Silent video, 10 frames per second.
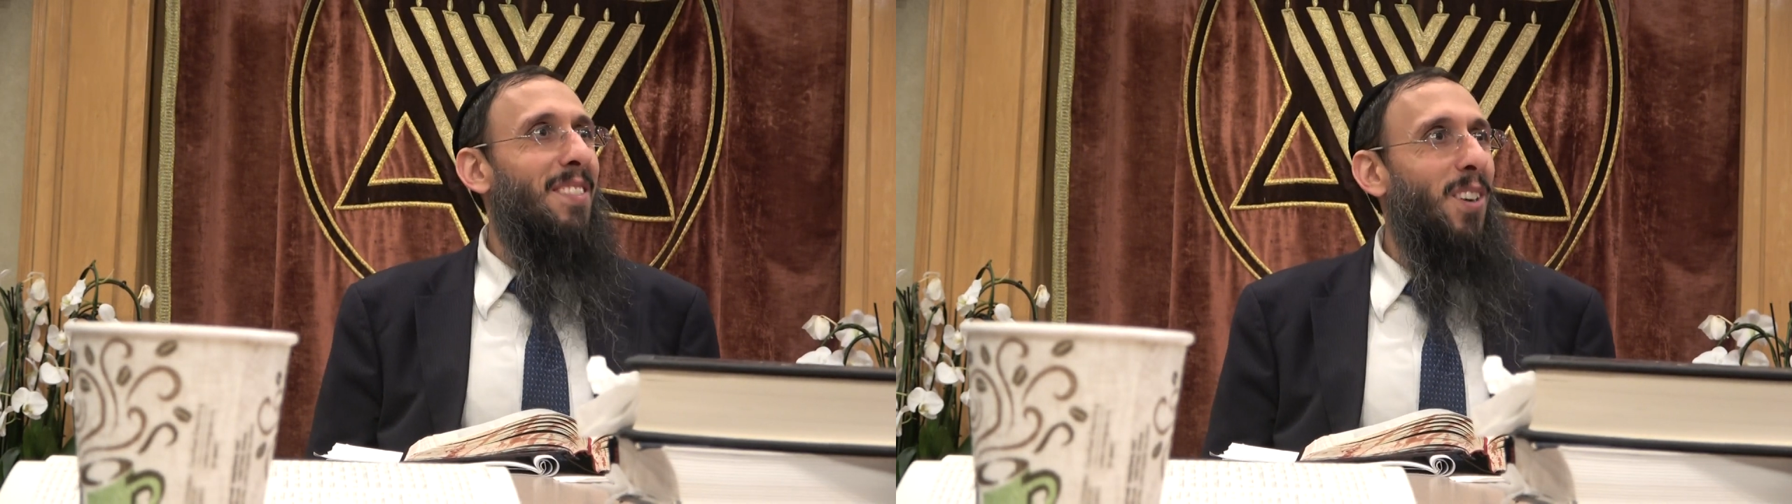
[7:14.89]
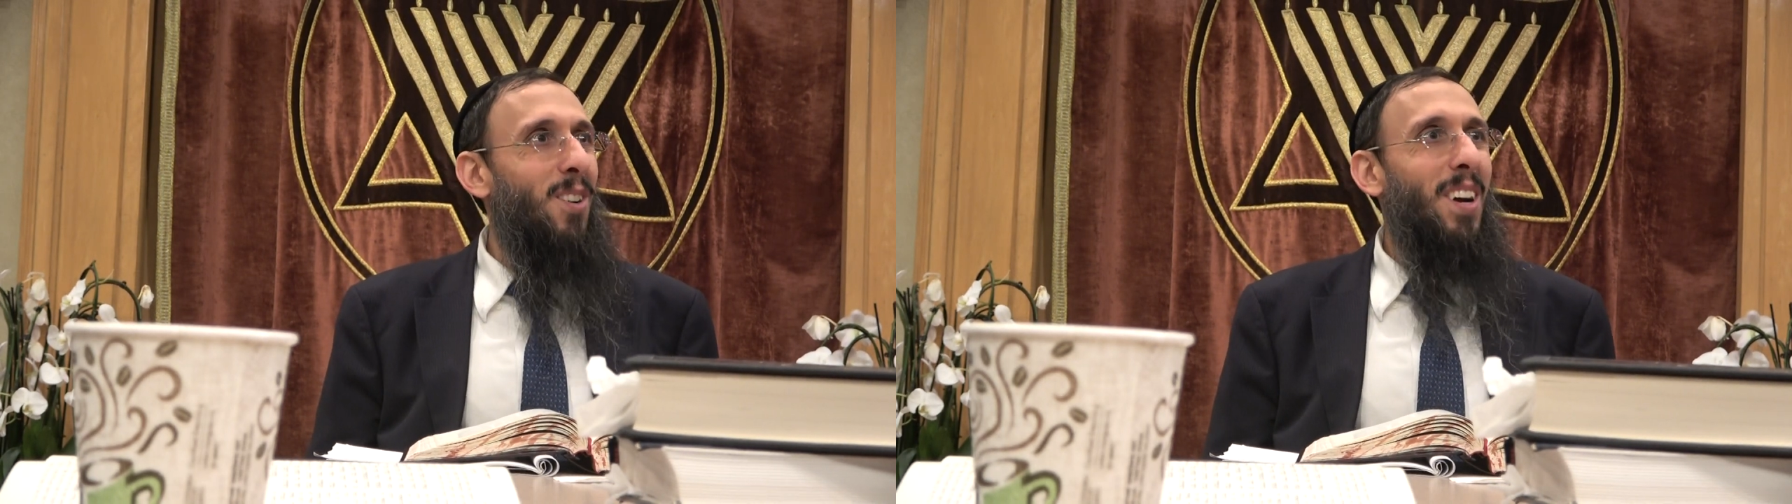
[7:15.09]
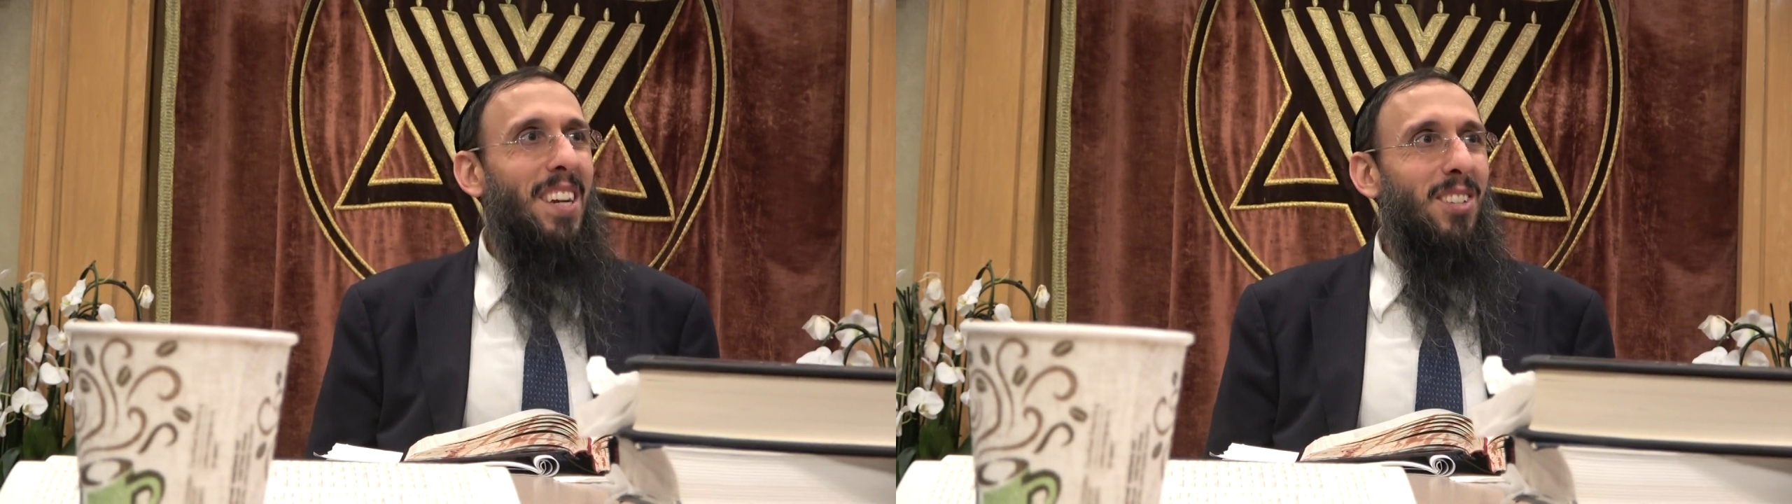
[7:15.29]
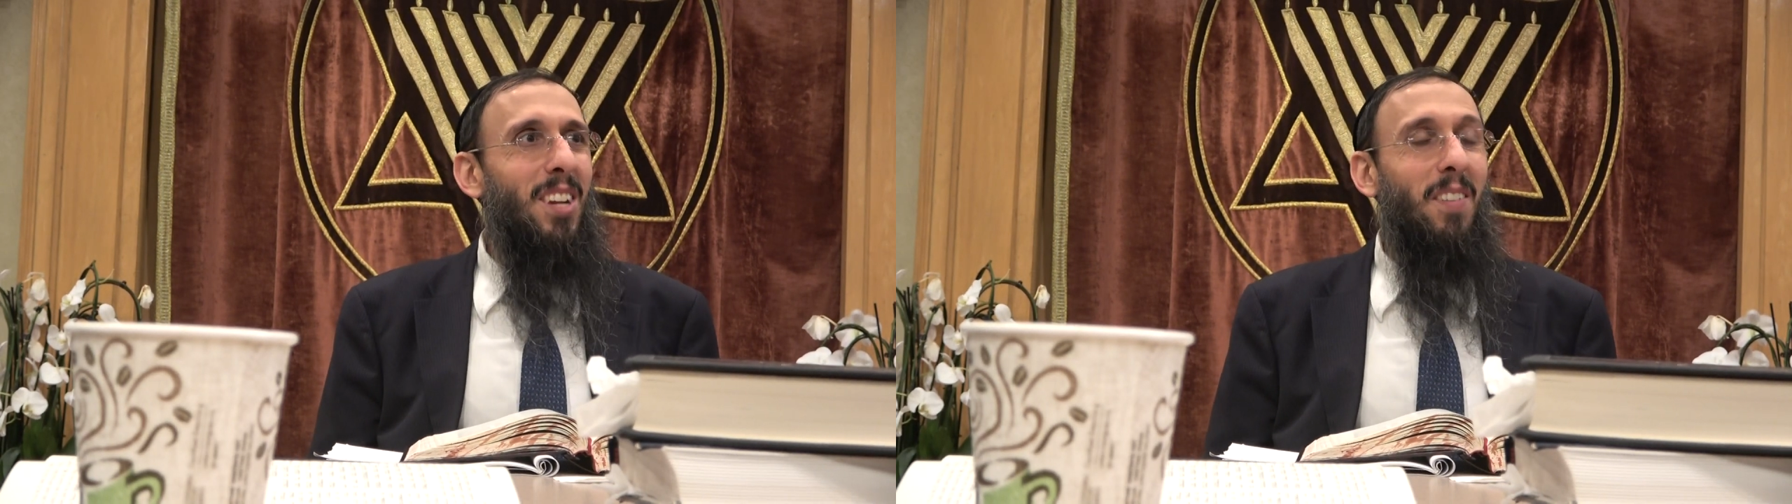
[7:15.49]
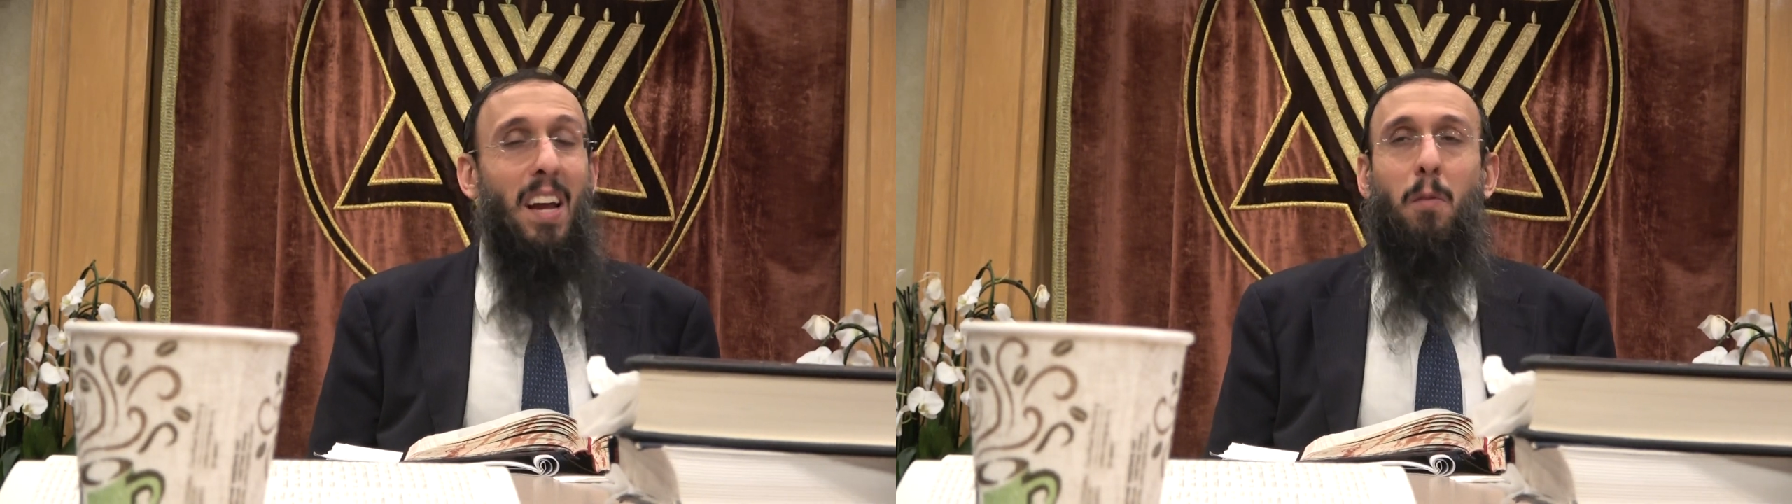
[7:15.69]
Baruch
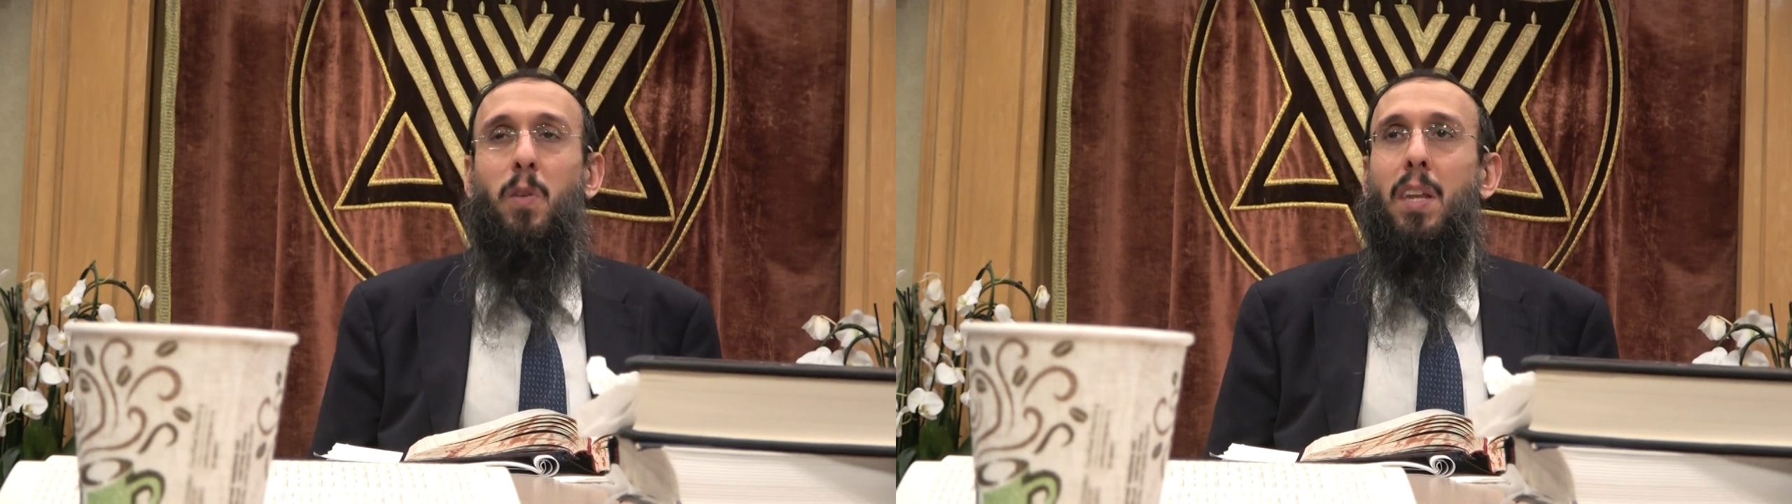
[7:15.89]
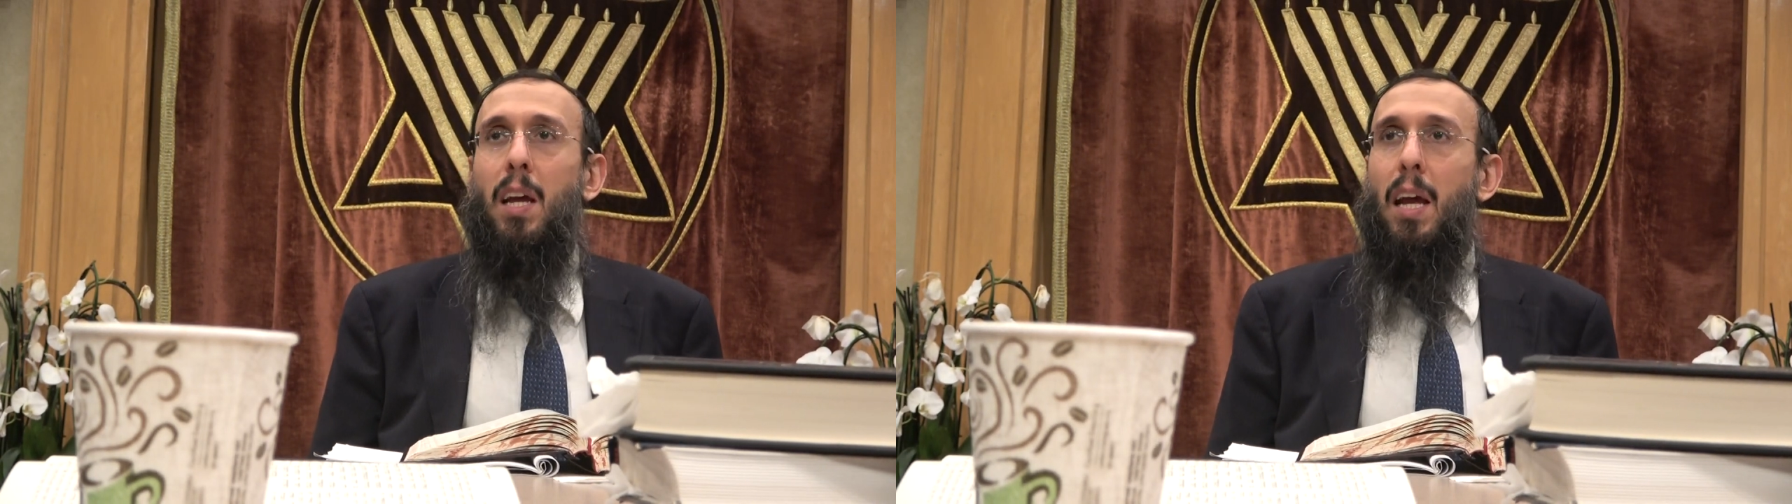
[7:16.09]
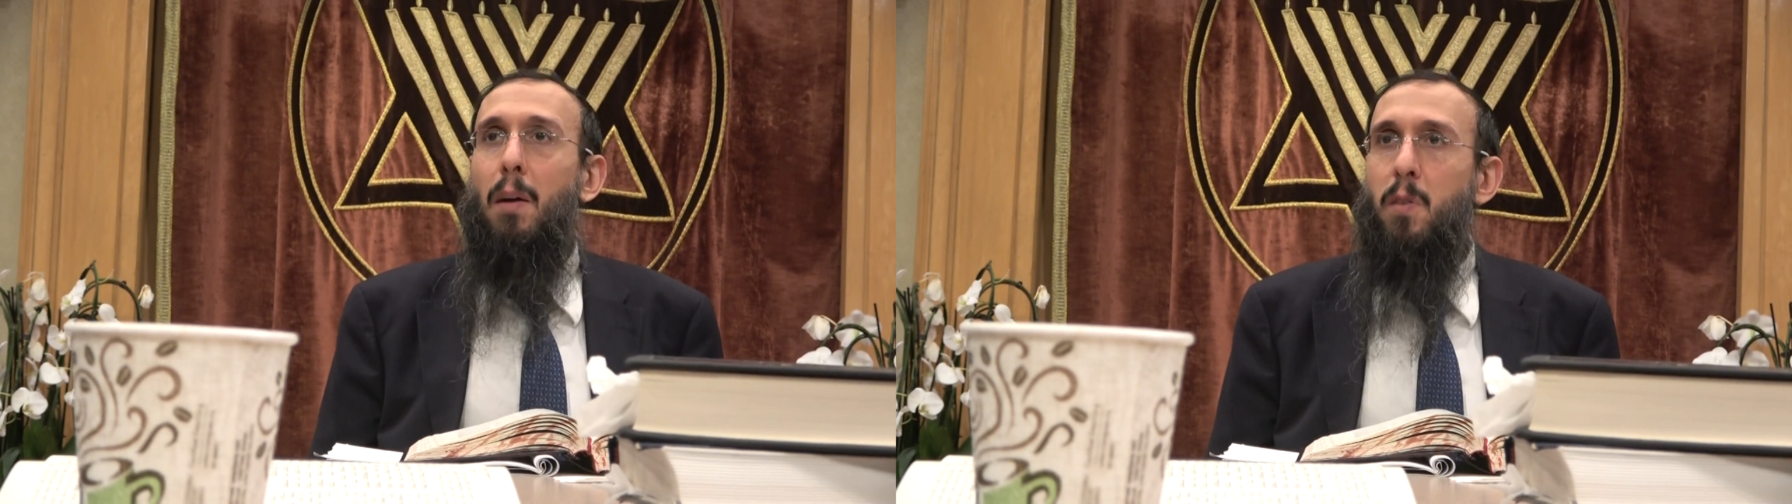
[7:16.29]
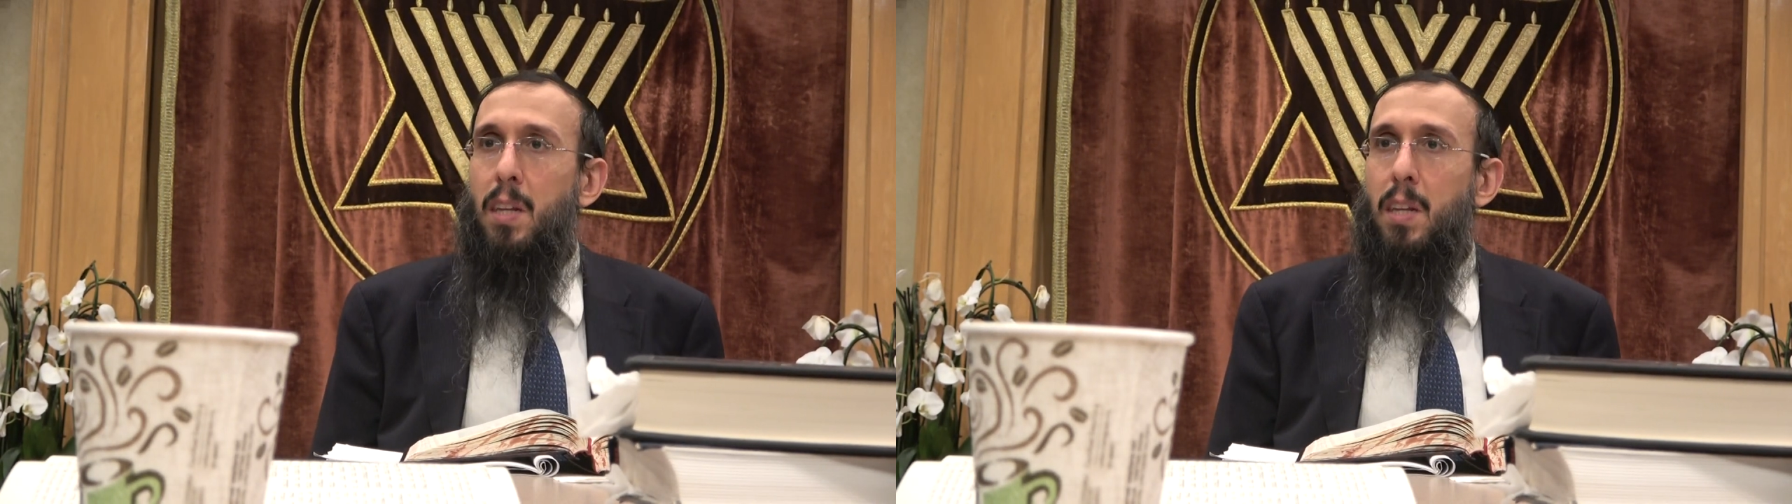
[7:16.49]
Hashem. Every day,